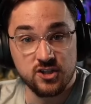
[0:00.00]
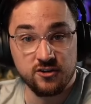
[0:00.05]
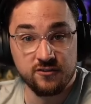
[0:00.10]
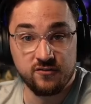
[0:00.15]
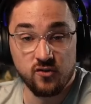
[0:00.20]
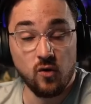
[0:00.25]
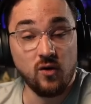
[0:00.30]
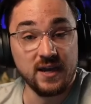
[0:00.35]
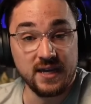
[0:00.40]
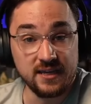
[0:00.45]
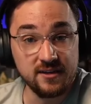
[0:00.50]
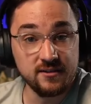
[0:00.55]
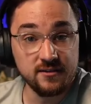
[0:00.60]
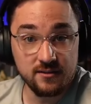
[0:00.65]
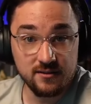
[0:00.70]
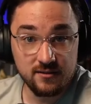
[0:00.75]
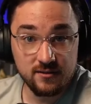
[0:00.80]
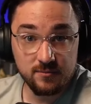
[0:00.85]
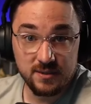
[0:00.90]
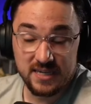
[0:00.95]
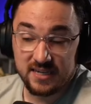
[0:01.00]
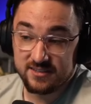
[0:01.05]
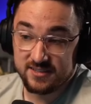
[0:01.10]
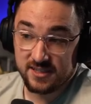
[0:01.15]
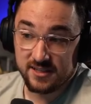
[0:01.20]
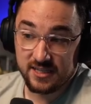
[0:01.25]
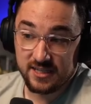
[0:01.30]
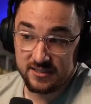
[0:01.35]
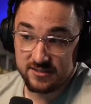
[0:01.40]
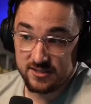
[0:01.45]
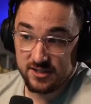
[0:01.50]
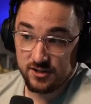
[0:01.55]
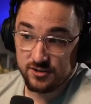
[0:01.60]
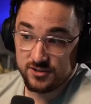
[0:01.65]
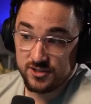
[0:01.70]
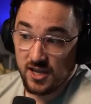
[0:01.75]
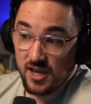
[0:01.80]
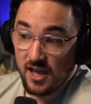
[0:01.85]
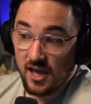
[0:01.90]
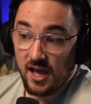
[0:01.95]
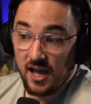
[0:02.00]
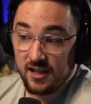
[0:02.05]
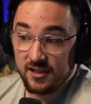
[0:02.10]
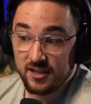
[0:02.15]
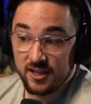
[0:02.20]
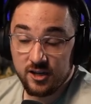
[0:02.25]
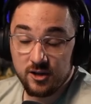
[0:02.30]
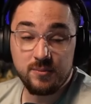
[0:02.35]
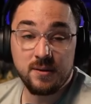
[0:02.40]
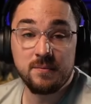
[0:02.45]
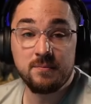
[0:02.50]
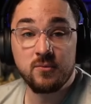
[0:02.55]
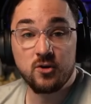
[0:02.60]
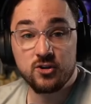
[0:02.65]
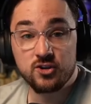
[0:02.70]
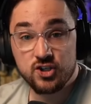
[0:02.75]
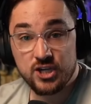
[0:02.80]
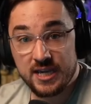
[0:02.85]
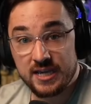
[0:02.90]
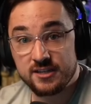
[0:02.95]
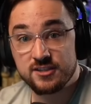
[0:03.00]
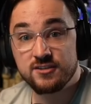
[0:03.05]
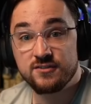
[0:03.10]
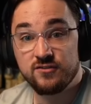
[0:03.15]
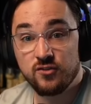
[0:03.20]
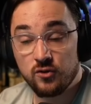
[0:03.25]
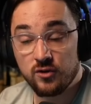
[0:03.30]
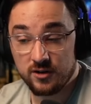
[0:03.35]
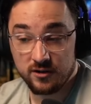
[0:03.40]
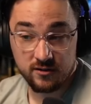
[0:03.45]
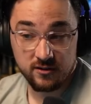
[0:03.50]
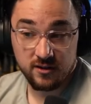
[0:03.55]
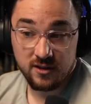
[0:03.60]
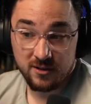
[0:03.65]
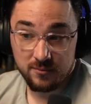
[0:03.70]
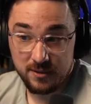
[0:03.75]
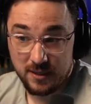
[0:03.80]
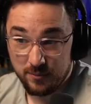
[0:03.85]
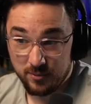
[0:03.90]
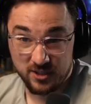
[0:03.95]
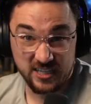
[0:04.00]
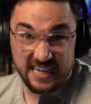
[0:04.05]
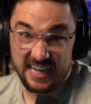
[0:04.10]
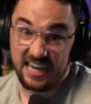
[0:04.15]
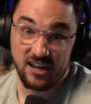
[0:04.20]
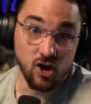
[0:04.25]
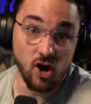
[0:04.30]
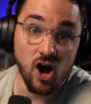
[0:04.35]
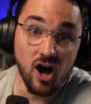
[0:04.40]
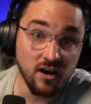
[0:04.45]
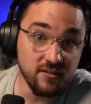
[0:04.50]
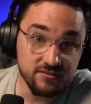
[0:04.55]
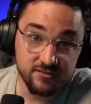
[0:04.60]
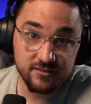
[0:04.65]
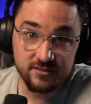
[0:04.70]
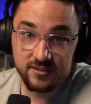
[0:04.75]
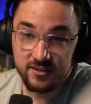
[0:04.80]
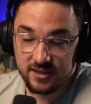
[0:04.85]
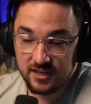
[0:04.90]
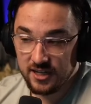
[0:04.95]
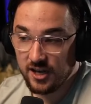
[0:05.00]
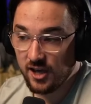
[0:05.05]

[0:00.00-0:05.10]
the void, because at least there's a little bit more chance for people to get off, you